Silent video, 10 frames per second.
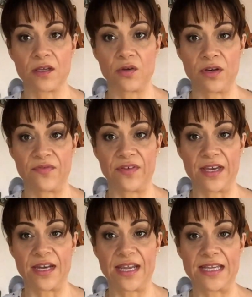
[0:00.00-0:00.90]

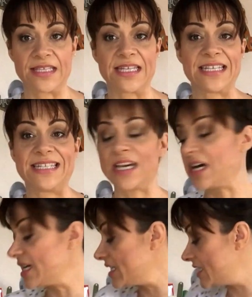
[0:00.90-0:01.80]
UniFit is it
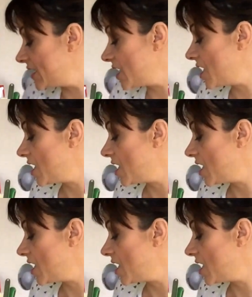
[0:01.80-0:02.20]
does